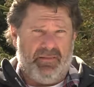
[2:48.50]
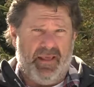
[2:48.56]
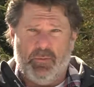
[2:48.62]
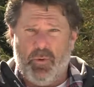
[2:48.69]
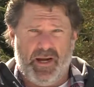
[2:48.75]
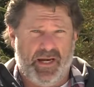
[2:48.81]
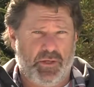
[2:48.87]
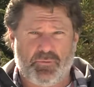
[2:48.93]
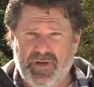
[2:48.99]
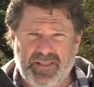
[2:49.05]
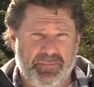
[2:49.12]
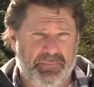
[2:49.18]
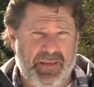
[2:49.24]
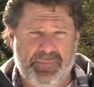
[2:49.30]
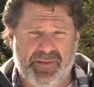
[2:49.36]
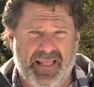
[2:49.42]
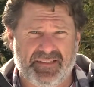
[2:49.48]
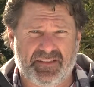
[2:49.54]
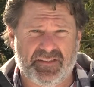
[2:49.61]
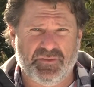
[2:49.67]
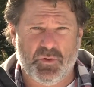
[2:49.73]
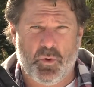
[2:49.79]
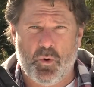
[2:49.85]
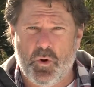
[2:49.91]
they want to greet the people at the
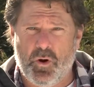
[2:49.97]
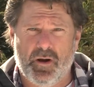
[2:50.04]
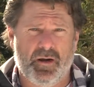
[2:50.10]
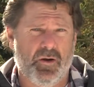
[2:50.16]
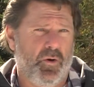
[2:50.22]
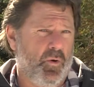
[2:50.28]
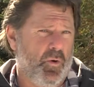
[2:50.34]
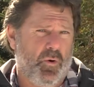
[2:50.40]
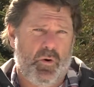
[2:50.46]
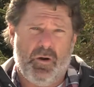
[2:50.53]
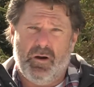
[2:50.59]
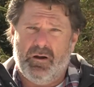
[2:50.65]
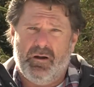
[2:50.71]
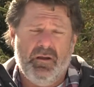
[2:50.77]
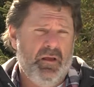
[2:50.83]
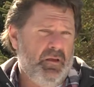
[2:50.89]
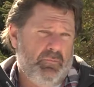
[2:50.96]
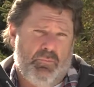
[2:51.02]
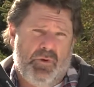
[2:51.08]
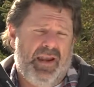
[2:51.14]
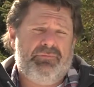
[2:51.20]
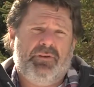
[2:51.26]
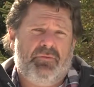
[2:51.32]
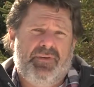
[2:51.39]
door or
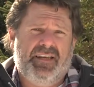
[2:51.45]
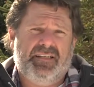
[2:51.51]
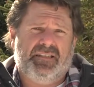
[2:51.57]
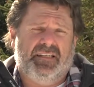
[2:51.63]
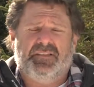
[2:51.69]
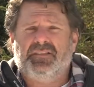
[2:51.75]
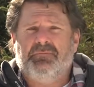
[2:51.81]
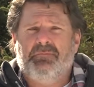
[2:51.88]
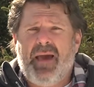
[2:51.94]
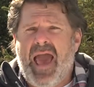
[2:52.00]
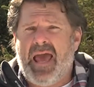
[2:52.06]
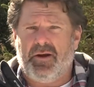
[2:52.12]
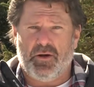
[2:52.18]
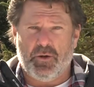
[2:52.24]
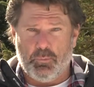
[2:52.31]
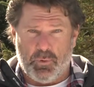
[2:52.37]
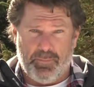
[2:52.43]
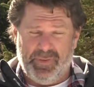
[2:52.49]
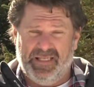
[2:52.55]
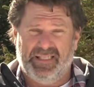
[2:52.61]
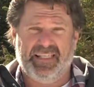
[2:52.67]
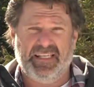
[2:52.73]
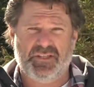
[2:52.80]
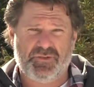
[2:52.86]
whatever the reason, it doesn't matter. We're
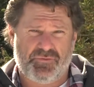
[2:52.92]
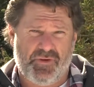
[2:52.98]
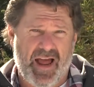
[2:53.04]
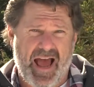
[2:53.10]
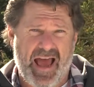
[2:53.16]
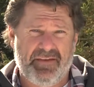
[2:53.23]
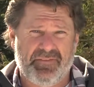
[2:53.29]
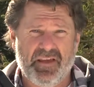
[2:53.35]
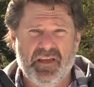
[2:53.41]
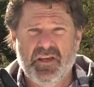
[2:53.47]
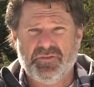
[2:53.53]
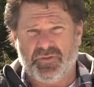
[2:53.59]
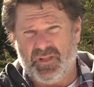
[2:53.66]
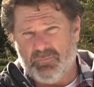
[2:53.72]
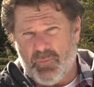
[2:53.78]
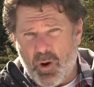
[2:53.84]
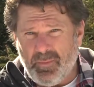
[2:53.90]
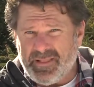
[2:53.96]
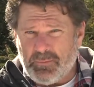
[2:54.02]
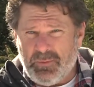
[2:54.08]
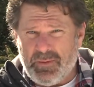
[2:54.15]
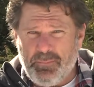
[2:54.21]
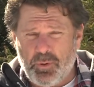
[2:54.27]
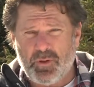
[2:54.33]
building drive. So the moment that
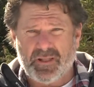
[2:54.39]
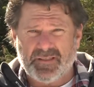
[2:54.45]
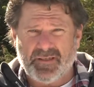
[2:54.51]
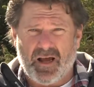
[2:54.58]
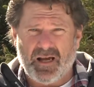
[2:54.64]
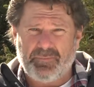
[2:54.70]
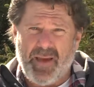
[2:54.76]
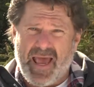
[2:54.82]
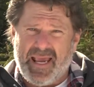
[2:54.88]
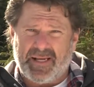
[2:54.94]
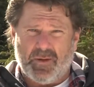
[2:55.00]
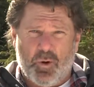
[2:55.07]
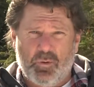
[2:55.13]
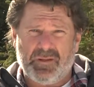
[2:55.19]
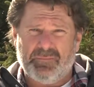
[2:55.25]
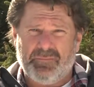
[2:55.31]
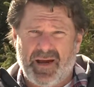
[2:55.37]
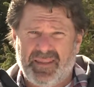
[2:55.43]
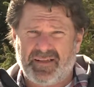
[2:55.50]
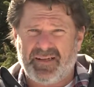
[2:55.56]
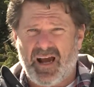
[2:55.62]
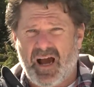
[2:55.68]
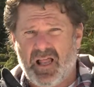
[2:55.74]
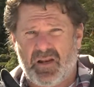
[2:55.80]
we pull the dog back and hold them by the
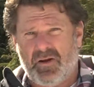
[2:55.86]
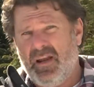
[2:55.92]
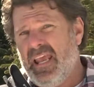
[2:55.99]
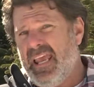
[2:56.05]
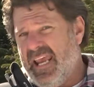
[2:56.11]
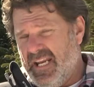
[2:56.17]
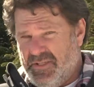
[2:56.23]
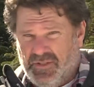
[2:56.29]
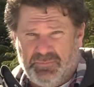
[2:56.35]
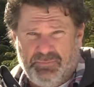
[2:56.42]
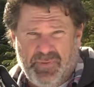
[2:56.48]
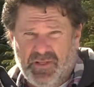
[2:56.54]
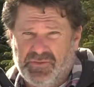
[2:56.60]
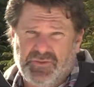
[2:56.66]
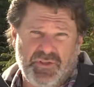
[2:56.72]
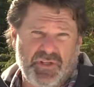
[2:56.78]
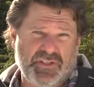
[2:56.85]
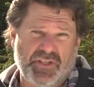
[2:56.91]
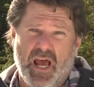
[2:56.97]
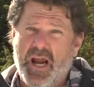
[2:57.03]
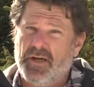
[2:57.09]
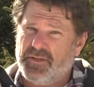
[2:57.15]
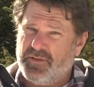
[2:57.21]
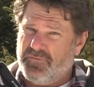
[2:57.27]
collar, it just builds a
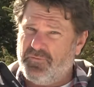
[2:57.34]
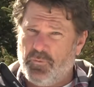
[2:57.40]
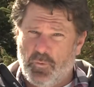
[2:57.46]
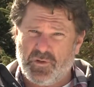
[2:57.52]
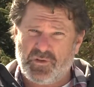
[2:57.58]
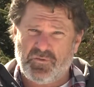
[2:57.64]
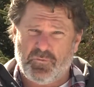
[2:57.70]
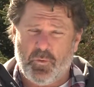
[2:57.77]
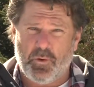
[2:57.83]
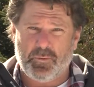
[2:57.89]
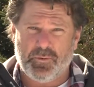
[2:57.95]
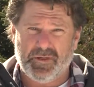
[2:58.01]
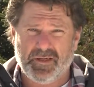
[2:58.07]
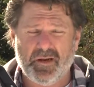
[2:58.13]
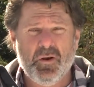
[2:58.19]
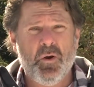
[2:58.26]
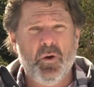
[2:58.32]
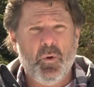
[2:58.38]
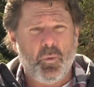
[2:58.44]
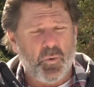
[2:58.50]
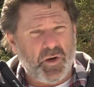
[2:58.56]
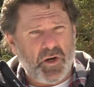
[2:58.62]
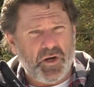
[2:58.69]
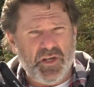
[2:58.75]
desire to forge forward.
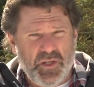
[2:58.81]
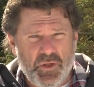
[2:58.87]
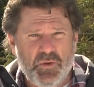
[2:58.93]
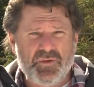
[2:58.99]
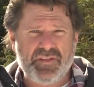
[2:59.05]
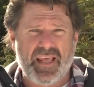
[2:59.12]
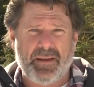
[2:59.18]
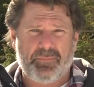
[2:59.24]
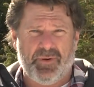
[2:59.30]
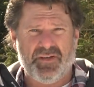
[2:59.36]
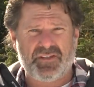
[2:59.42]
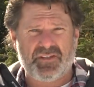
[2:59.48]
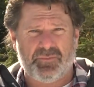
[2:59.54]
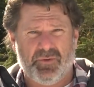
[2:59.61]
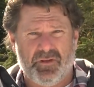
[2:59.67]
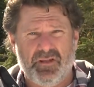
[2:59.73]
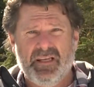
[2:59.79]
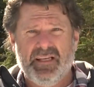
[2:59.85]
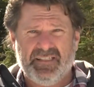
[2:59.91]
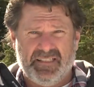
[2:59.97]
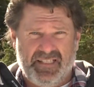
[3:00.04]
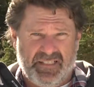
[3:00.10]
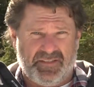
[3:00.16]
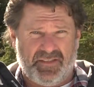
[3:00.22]
We're going to use that principle
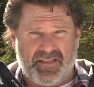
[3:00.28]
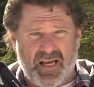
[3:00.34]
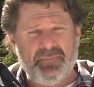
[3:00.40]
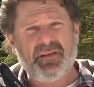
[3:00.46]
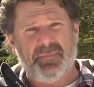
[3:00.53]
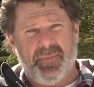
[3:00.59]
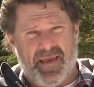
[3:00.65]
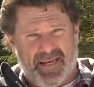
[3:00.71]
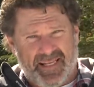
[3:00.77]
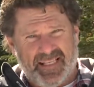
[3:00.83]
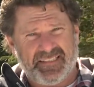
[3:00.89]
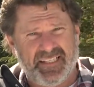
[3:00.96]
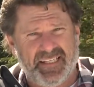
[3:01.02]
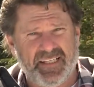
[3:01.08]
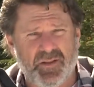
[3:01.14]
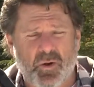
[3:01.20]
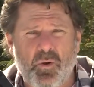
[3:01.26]
to teach the come command, like I said, in the